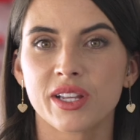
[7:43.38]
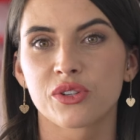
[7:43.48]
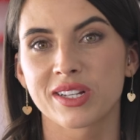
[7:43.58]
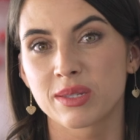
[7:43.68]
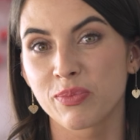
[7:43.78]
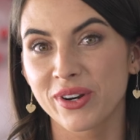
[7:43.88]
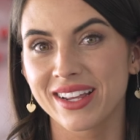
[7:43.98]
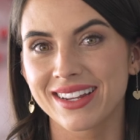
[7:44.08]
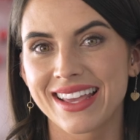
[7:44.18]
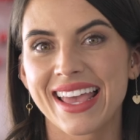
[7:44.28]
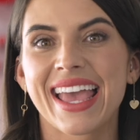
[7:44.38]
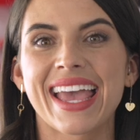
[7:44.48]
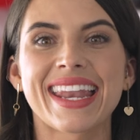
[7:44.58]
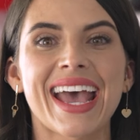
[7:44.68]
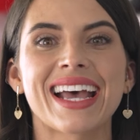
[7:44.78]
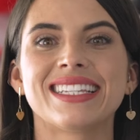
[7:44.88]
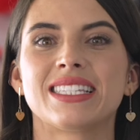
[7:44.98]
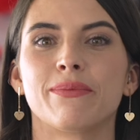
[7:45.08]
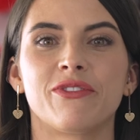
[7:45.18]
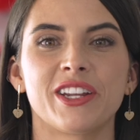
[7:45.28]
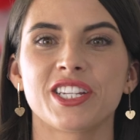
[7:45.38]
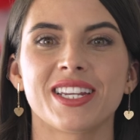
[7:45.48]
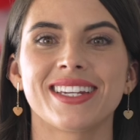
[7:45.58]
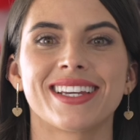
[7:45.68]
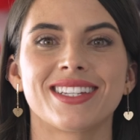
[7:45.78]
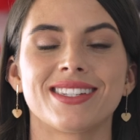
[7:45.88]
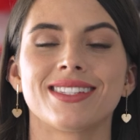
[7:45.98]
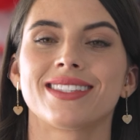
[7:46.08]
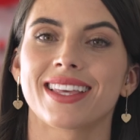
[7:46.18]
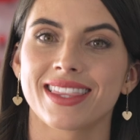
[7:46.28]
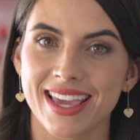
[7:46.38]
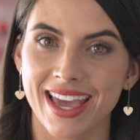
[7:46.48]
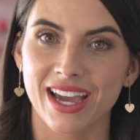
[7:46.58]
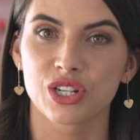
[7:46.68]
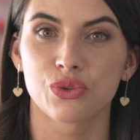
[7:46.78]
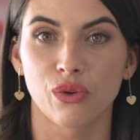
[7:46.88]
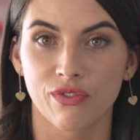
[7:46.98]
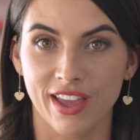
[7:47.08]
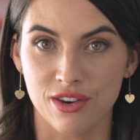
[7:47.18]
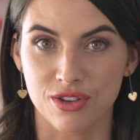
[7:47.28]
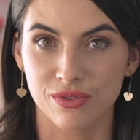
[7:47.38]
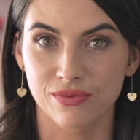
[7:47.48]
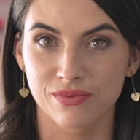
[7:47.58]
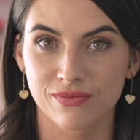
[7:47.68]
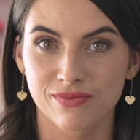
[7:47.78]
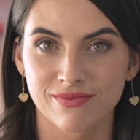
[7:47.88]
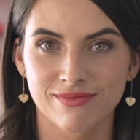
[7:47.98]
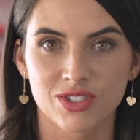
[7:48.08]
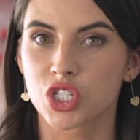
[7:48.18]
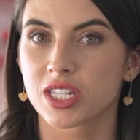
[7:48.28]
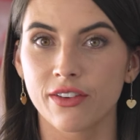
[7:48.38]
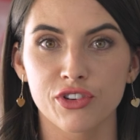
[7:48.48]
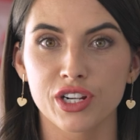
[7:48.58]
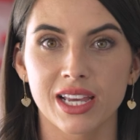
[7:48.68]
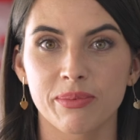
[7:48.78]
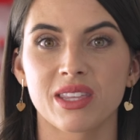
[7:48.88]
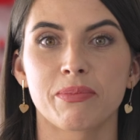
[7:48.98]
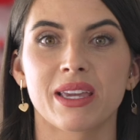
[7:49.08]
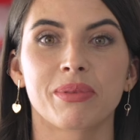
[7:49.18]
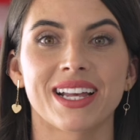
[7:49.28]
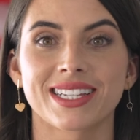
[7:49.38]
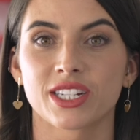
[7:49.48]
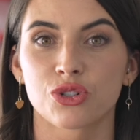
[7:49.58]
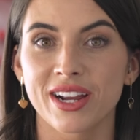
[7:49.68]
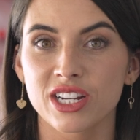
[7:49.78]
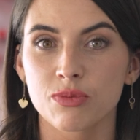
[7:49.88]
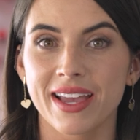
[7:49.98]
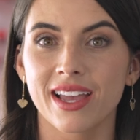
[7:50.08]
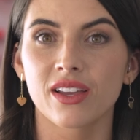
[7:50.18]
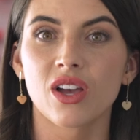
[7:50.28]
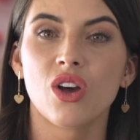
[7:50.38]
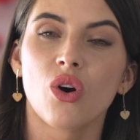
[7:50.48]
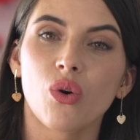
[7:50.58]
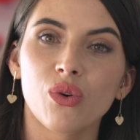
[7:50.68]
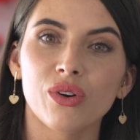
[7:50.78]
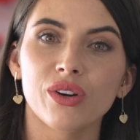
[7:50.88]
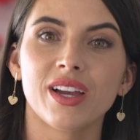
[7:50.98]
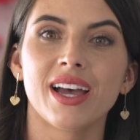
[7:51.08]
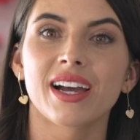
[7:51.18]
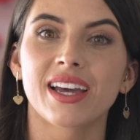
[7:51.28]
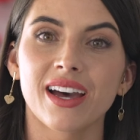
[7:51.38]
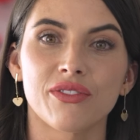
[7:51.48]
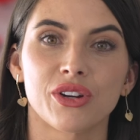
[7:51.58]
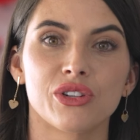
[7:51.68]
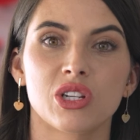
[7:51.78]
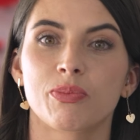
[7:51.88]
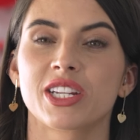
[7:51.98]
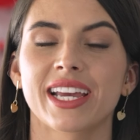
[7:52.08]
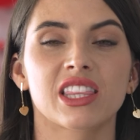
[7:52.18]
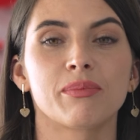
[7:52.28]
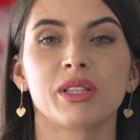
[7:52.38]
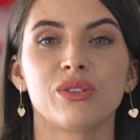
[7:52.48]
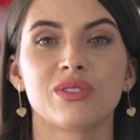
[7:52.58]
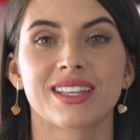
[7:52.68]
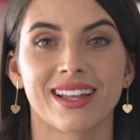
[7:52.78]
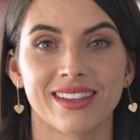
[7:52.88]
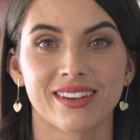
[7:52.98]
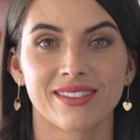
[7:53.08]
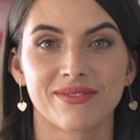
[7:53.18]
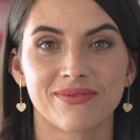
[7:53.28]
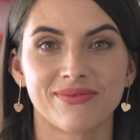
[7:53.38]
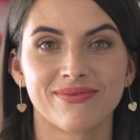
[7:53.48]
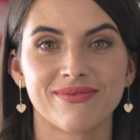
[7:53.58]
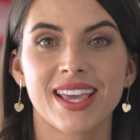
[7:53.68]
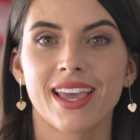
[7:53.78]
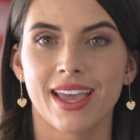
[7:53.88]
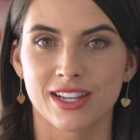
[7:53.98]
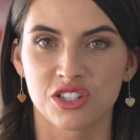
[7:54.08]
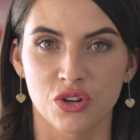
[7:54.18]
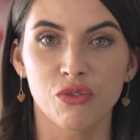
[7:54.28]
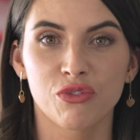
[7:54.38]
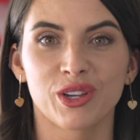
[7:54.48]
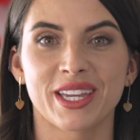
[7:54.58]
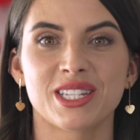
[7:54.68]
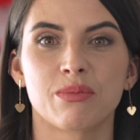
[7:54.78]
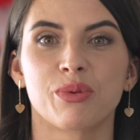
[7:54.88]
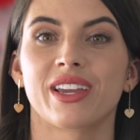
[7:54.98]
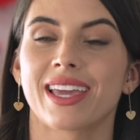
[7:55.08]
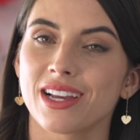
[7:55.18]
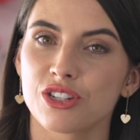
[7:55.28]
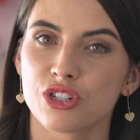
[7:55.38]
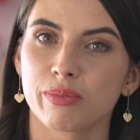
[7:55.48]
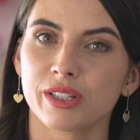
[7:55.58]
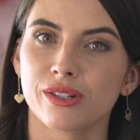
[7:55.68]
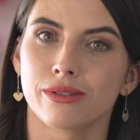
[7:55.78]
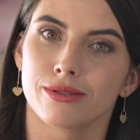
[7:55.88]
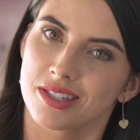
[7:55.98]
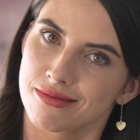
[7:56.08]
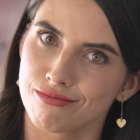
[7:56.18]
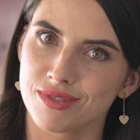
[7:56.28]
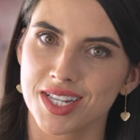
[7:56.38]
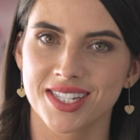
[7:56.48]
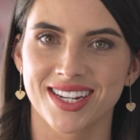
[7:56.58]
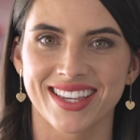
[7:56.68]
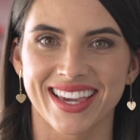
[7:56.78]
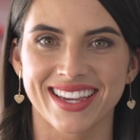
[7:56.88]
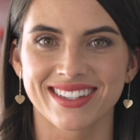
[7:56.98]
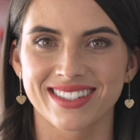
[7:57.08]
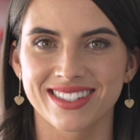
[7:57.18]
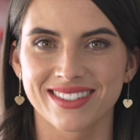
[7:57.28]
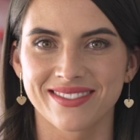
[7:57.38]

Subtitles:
transport it, and add some finishing touches at the actual venue. Just cover it up with a big plastic trash bag or a cover to protect the balloon's color. And don't forget to bring extra balloons, just in case.